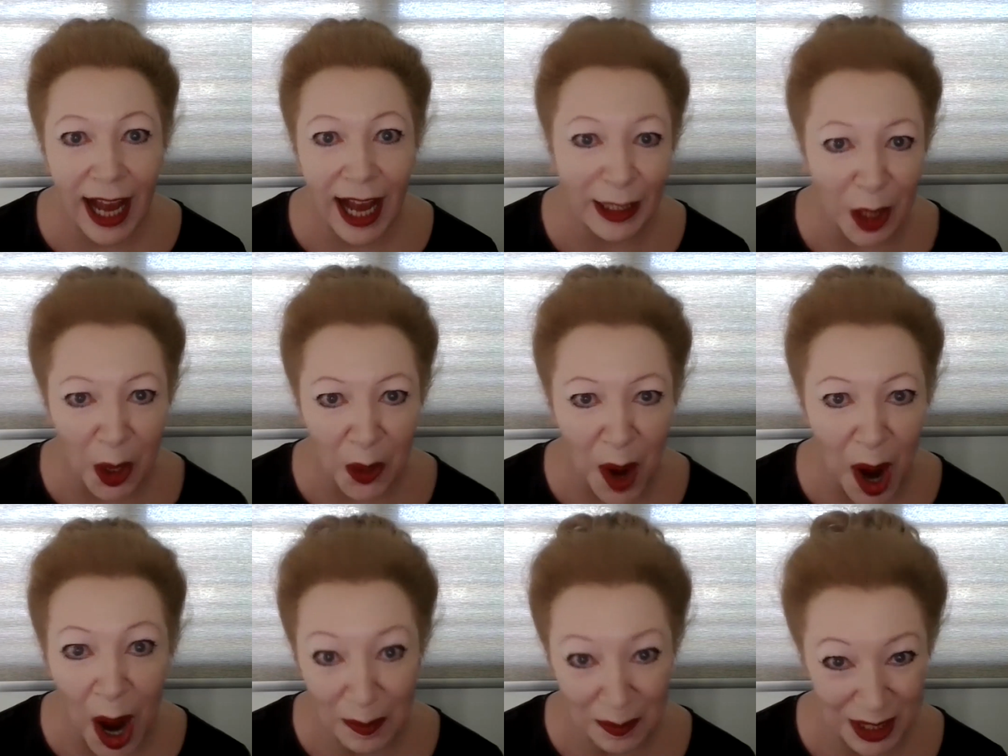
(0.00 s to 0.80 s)
Hello,
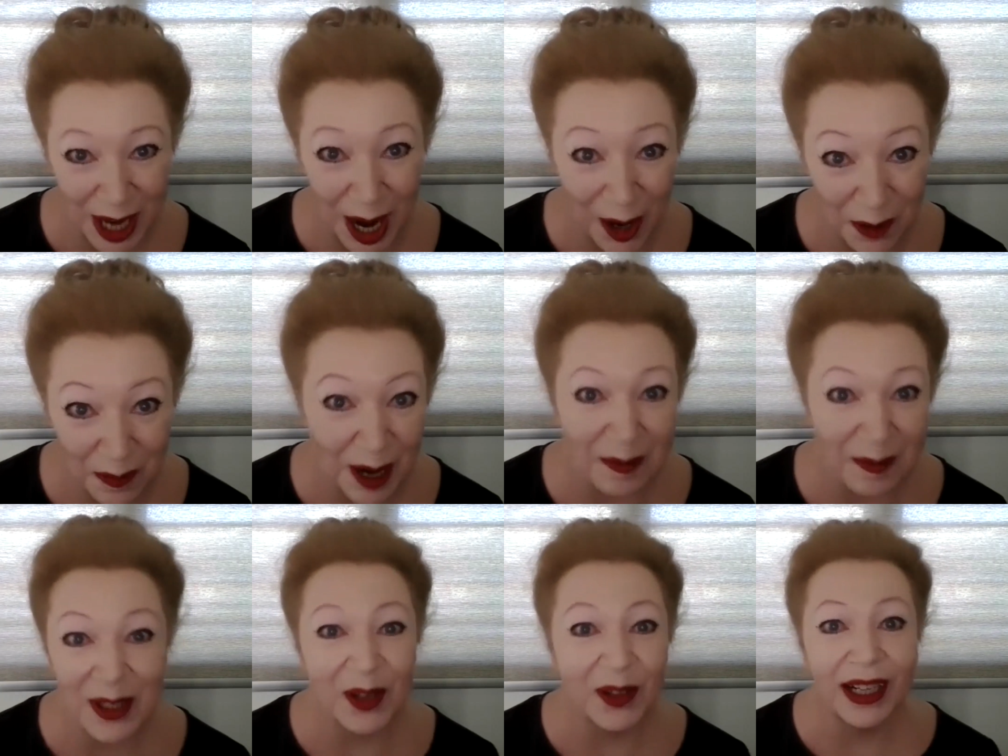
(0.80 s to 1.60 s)
I'm Tara
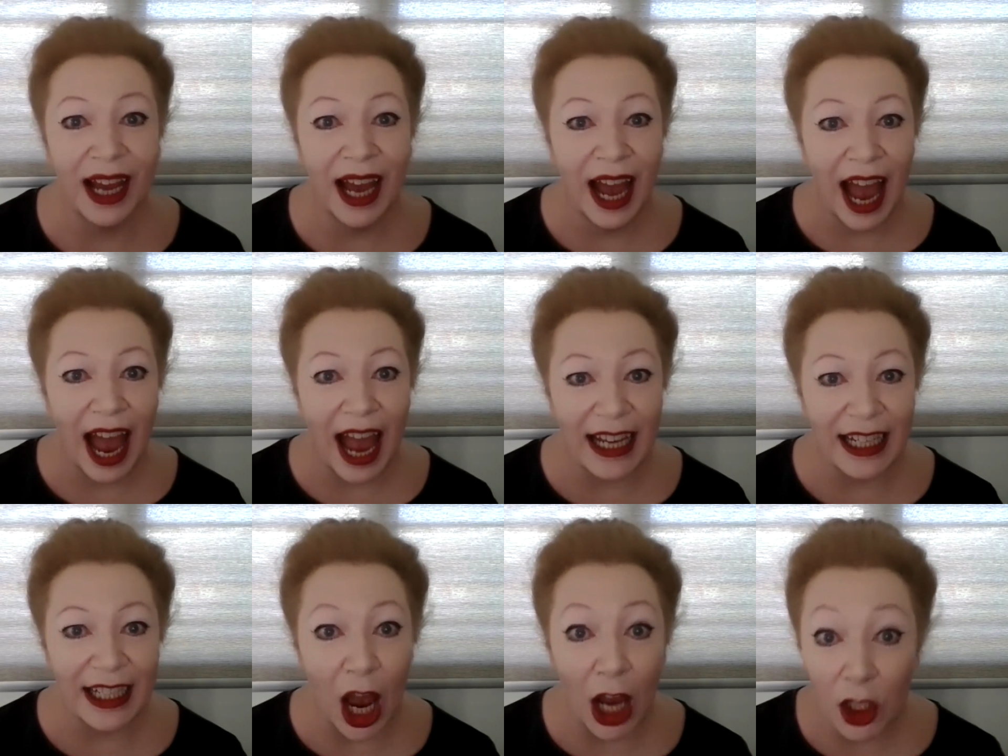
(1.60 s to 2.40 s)
Brabazon,
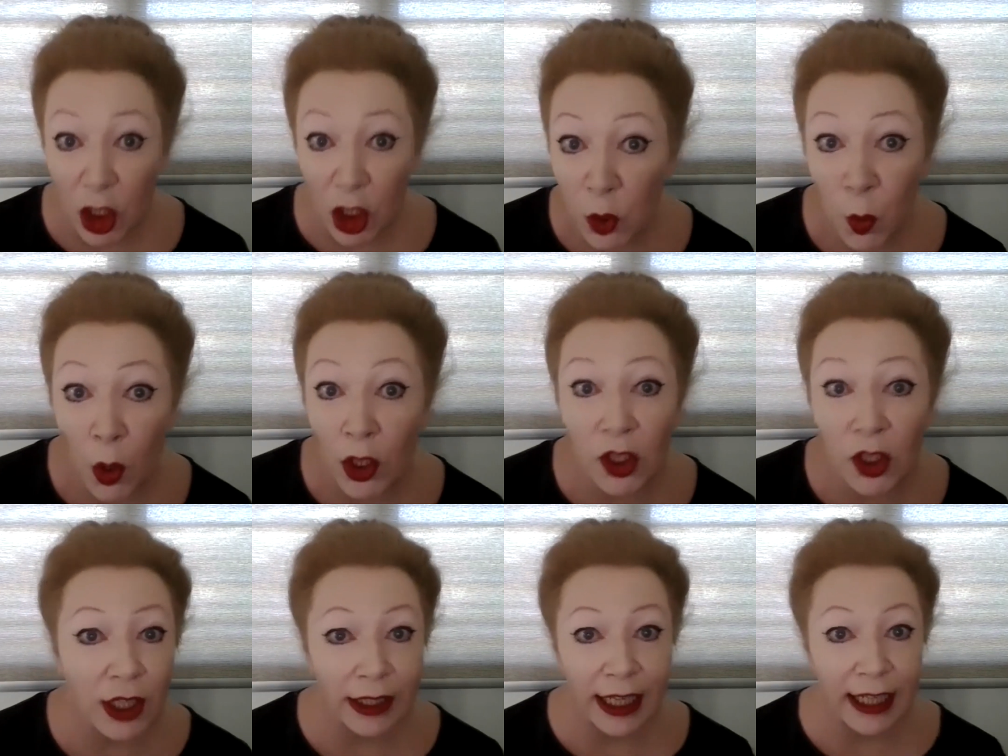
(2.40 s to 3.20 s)
and I just wanted
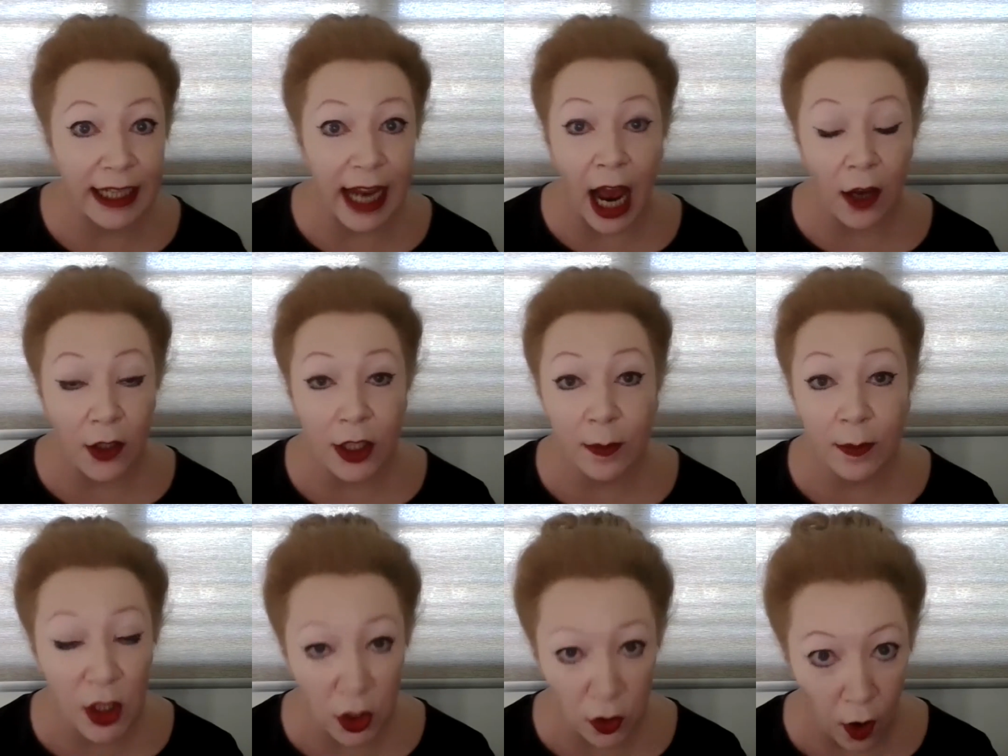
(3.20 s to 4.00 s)
to let our
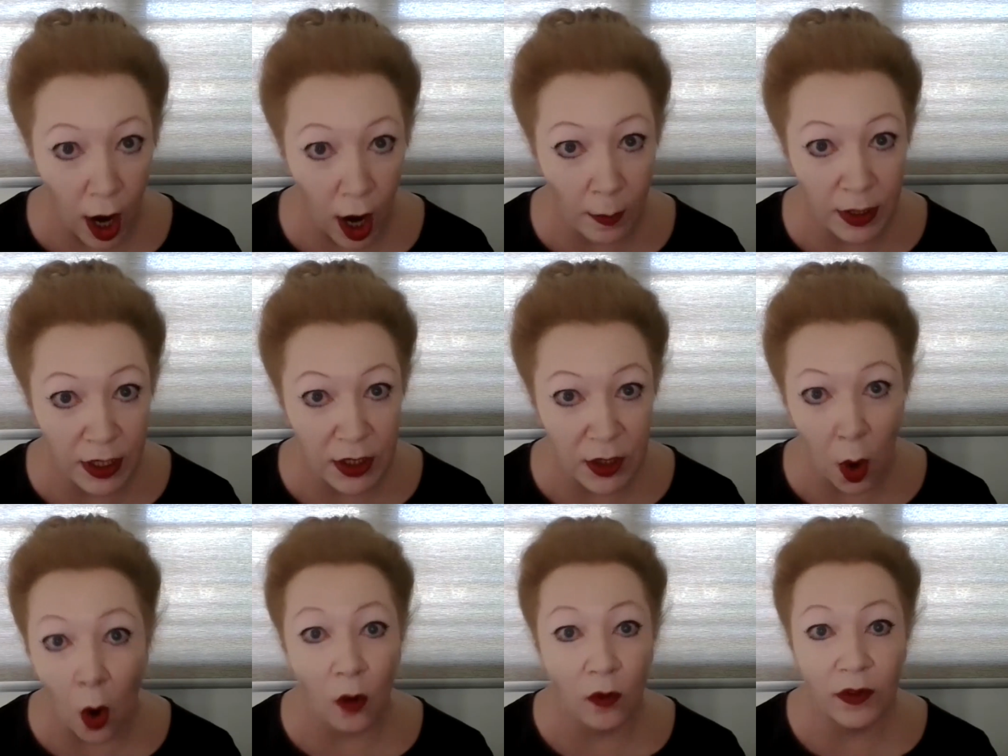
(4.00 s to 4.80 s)
subscribers
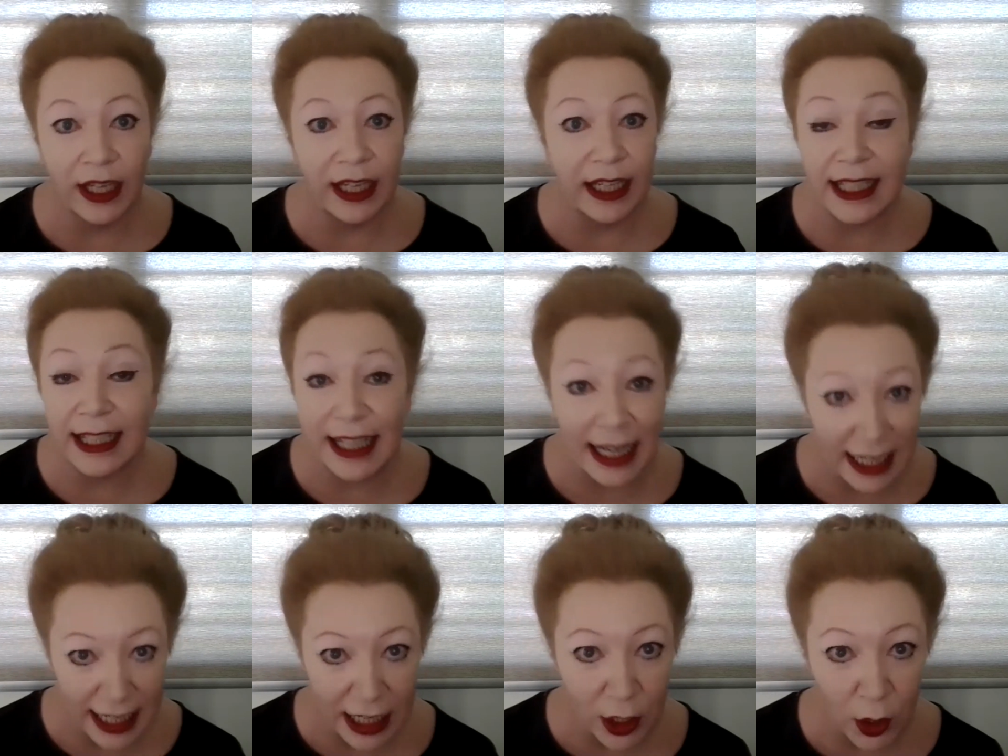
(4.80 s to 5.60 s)
of the
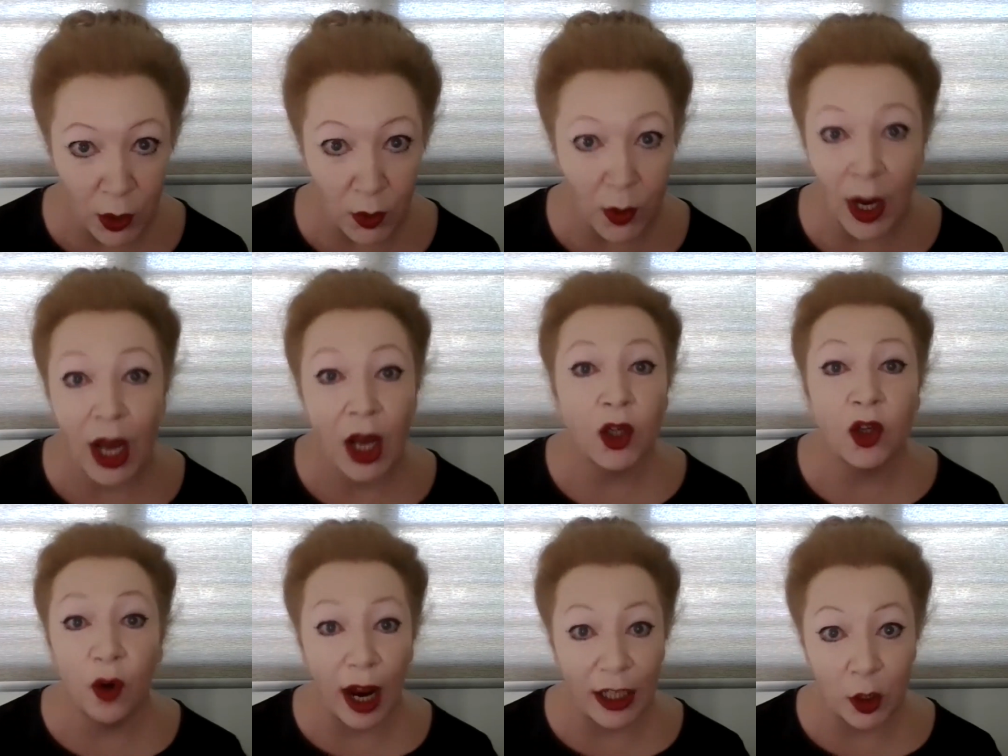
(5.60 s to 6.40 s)
CDU
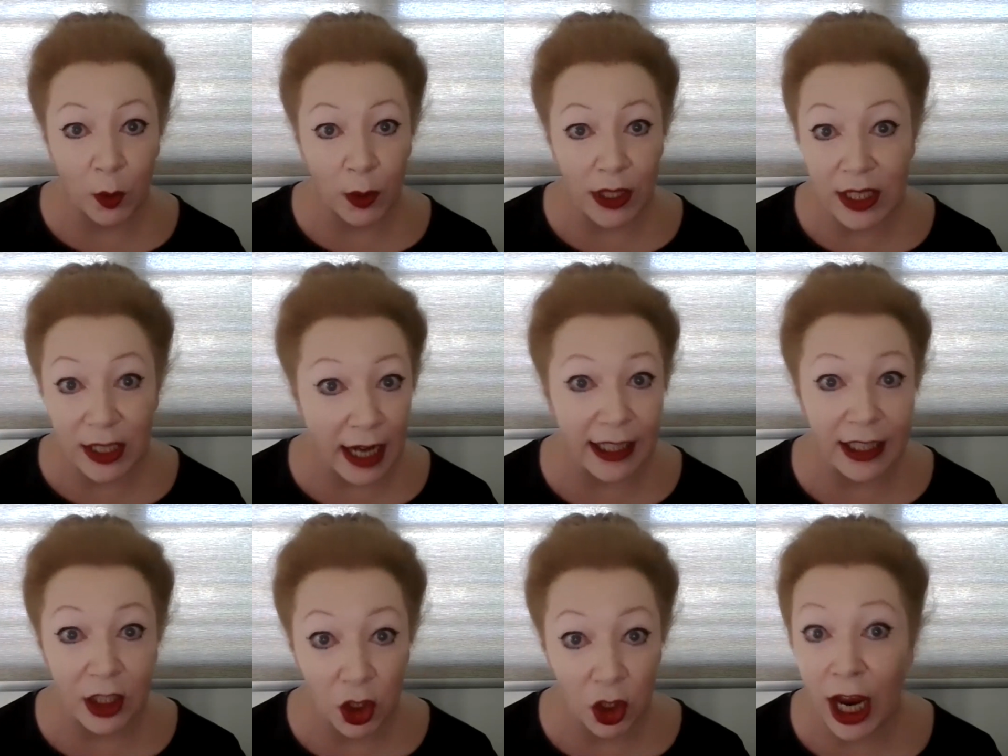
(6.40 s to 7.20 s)
Graduate
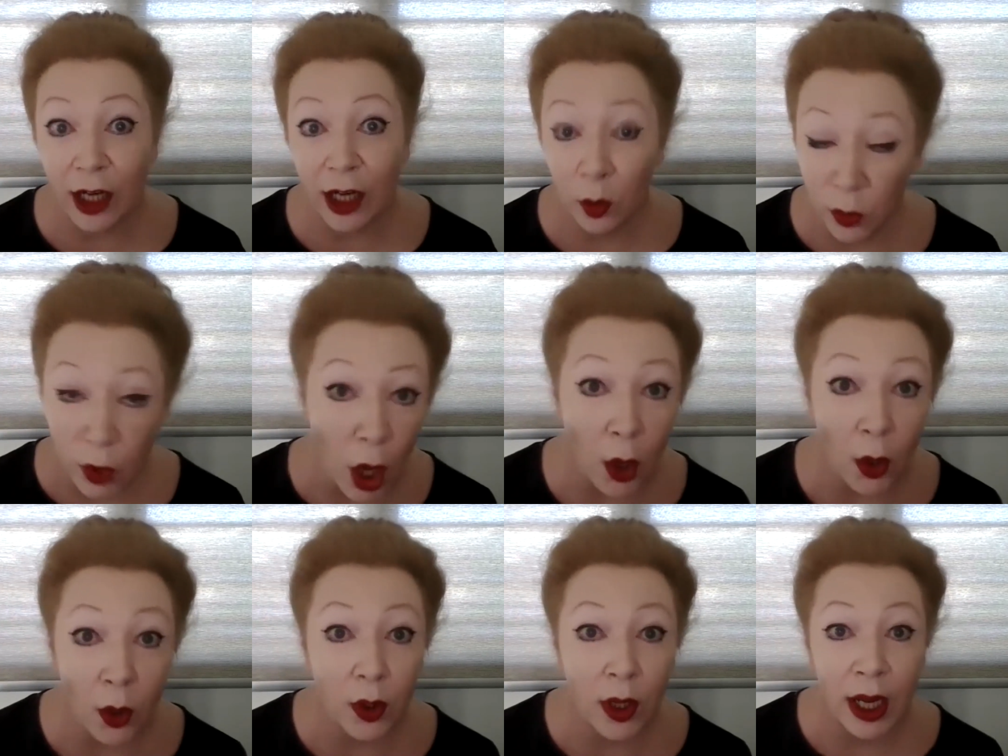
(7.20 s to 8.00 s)
Studies channel
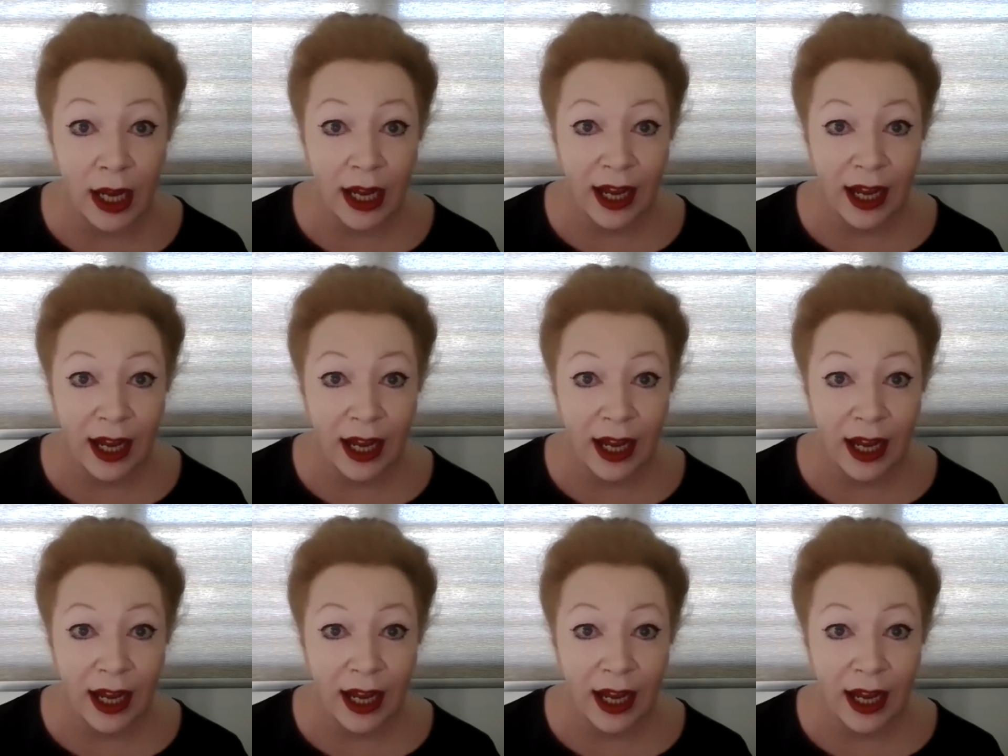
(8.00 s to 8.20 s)
know